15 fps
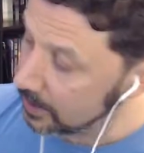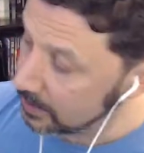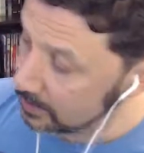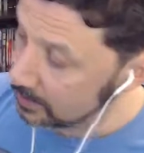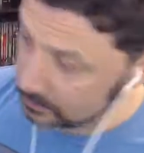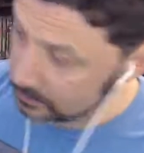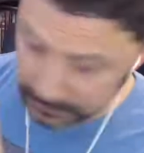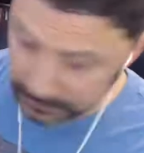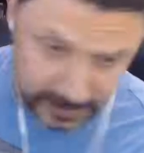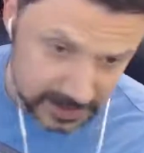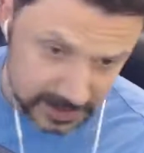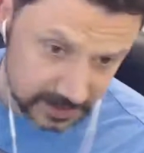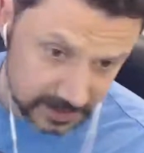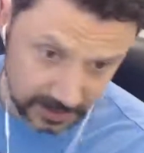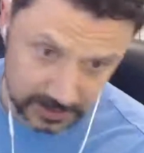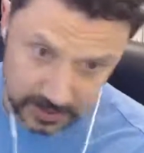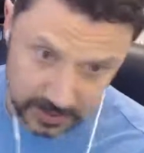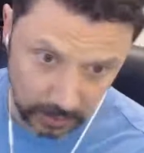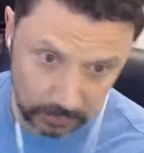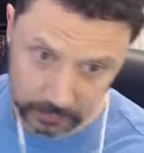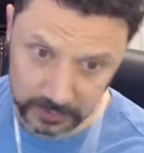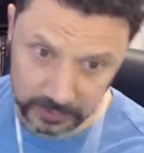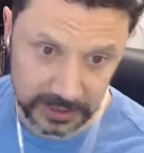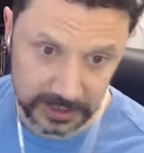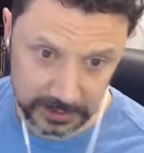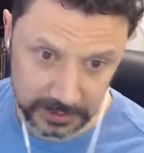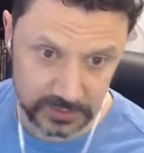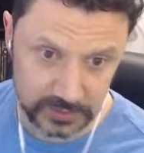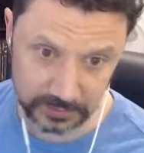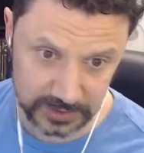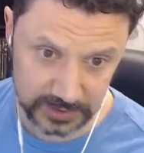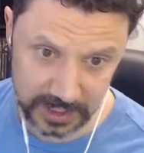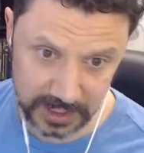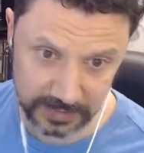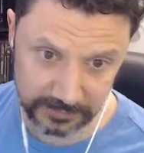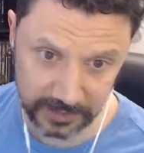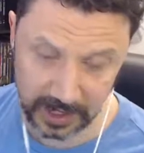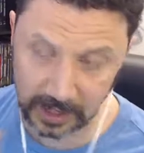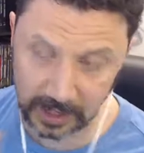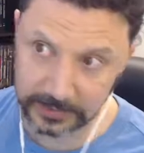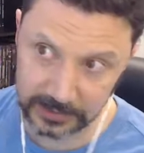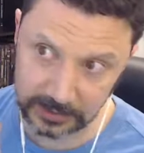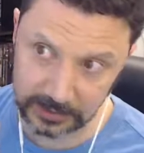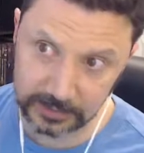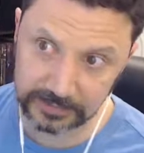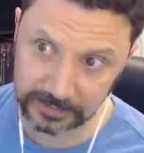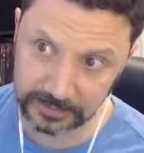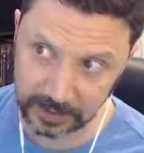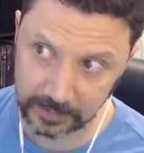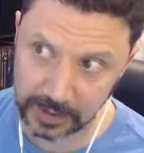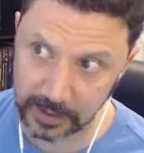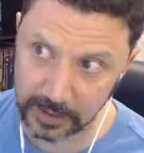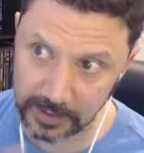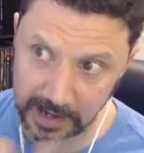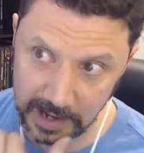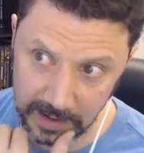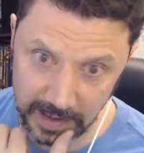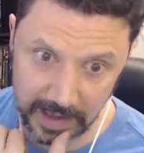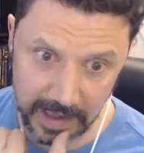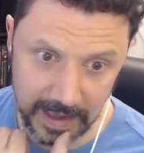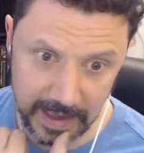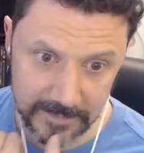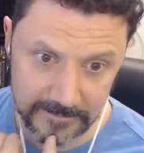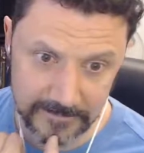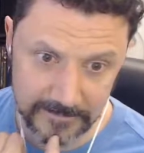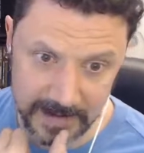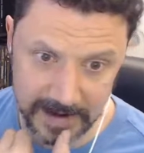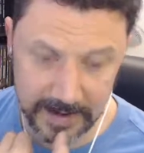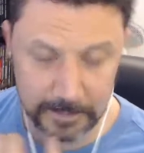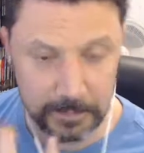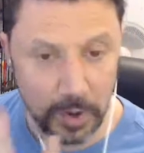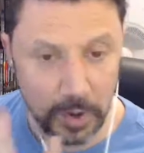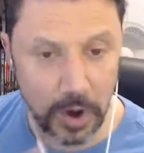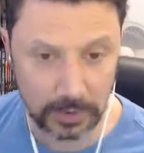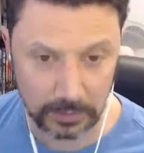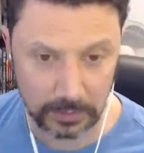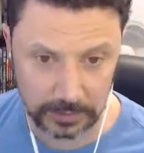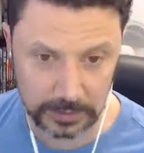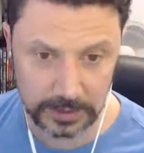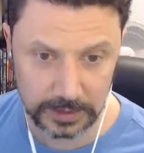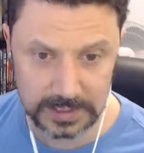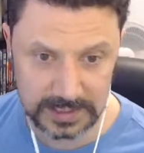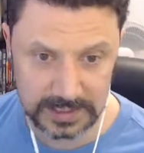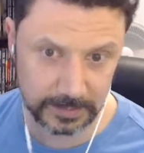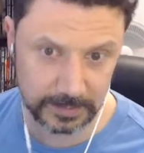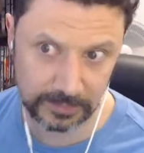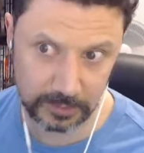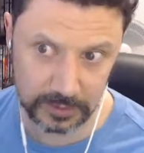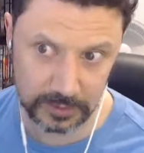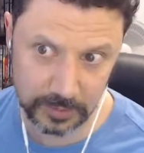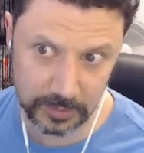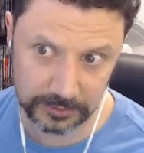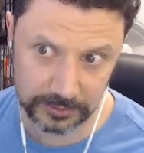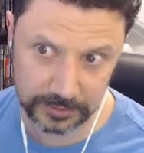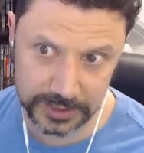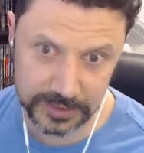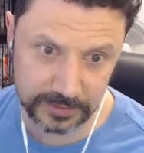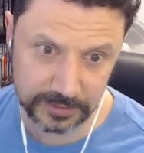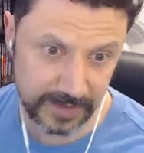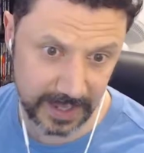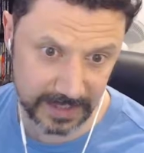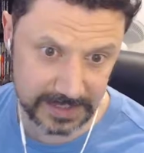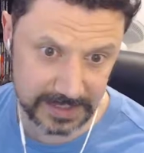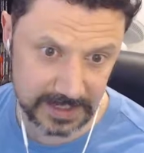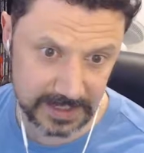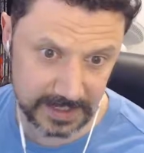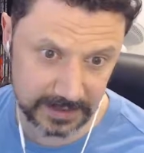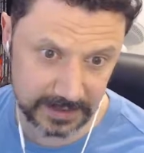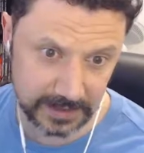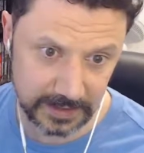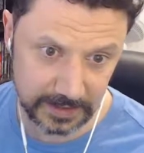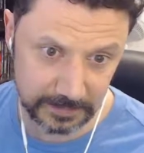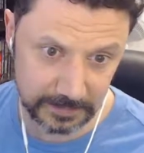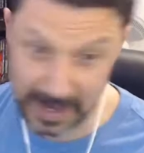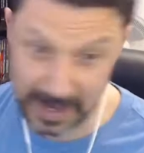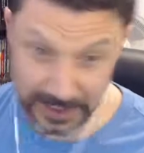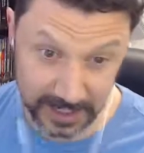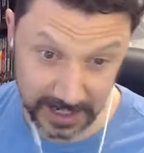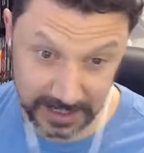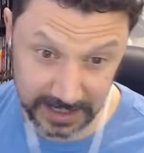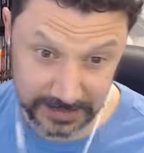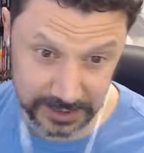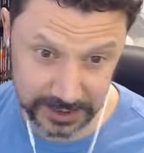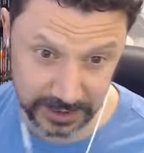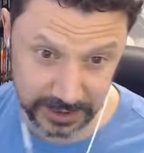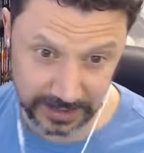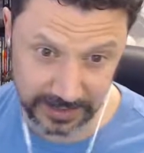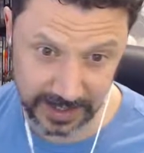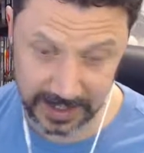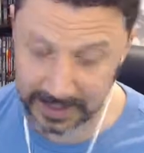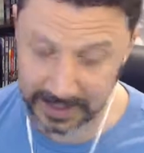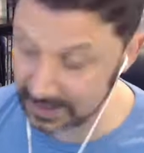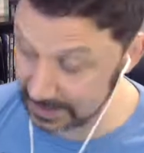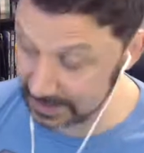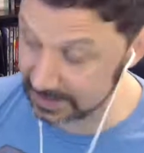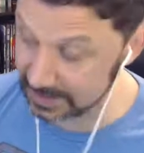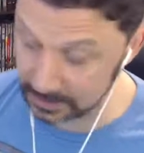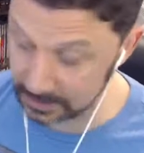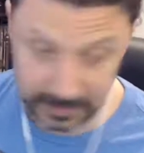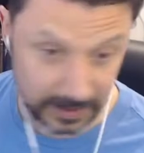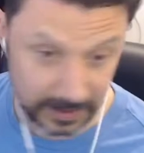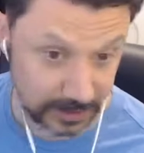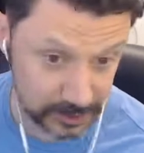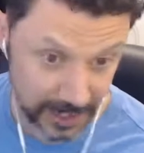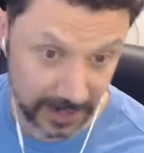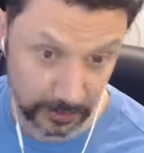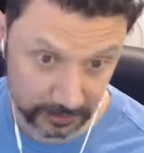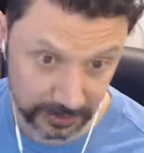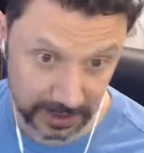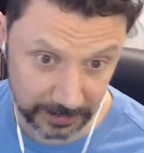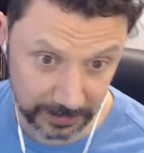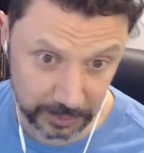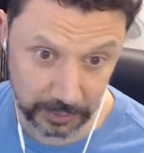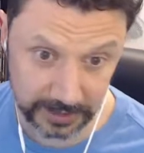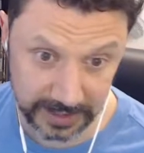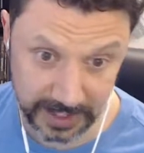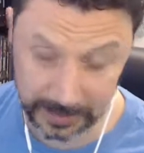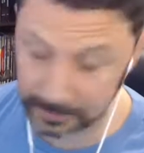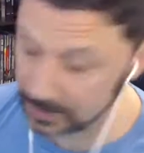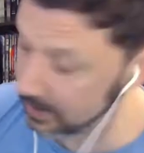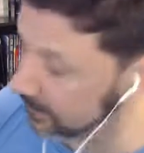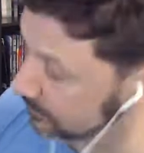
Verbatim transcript: this is all really useful stuff for helping you figure out how to how to model some of those more traditional fantasy magic items and shit like that in a Shadow of the Demon Lord campaign.